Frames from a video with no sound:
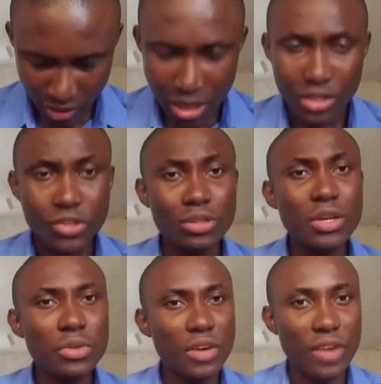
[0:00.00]

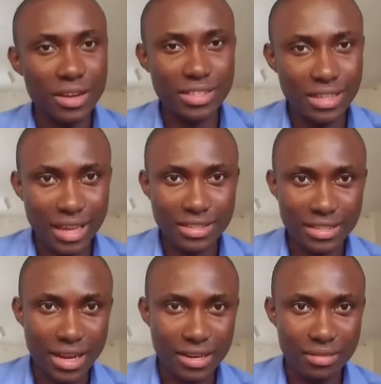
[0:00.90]
Deontay would have acted like
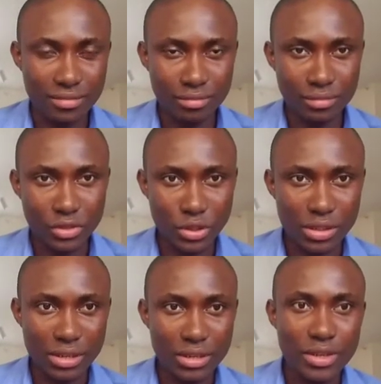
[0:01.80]
Stan, you
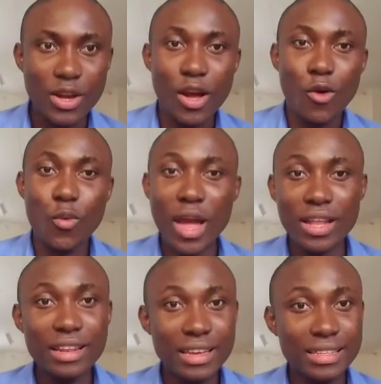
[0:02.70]
see.
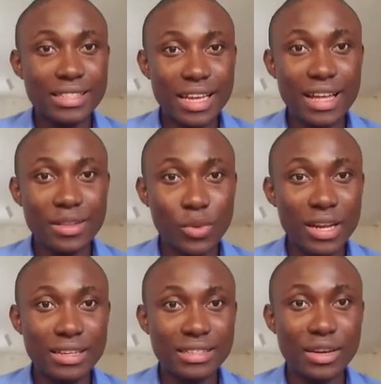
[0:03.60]
When
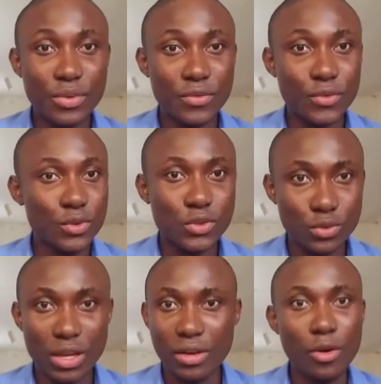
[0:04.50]
Lisa refused to
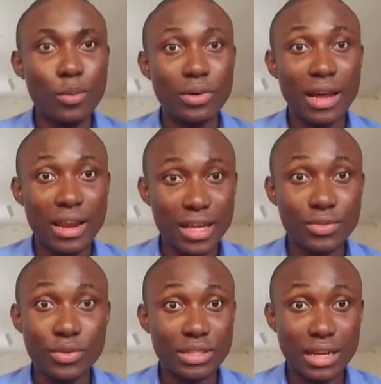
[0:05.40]
like open her legs
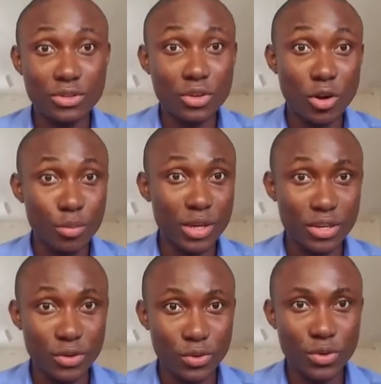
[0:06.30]
for Stan to come
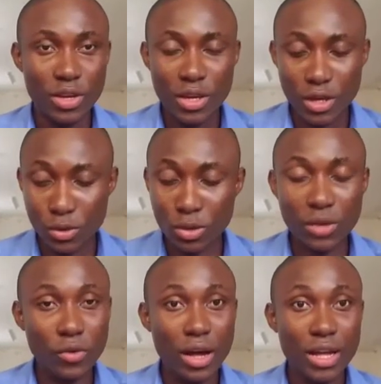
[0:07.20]
in order
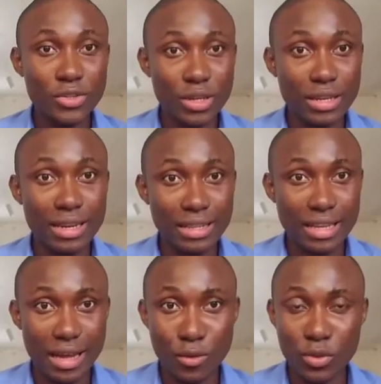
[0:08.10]
for her to get that
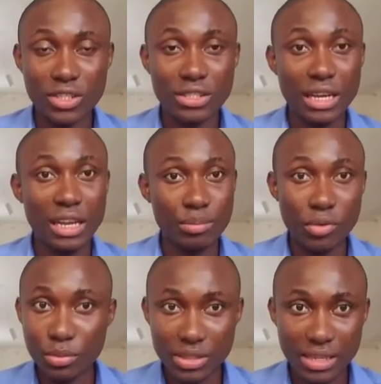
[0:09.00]
car which Stan had
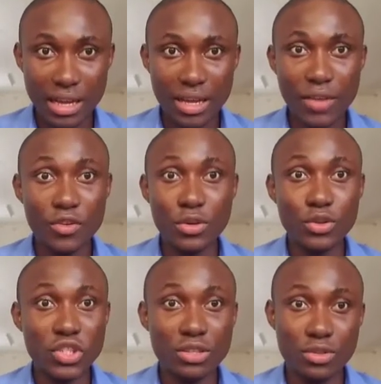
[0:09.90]
promised her, even though
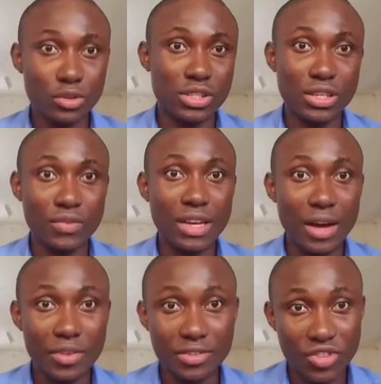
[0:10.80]
she doesn't even
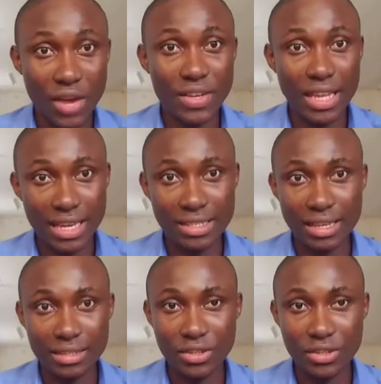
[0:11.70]
have a driving license,